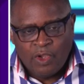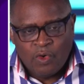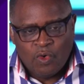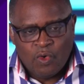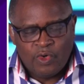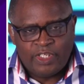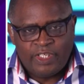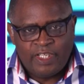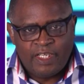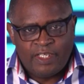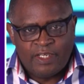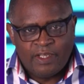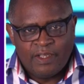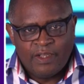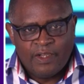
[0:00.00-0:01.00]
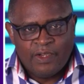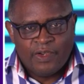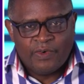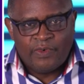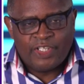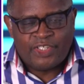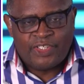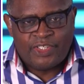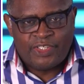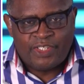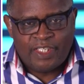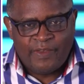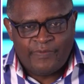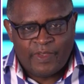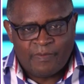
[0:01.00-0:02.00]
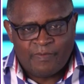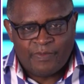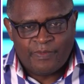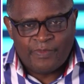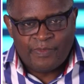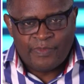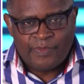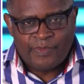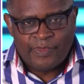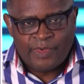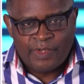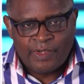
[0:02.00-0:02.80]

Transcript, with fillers: who did receive him. Hallelujah.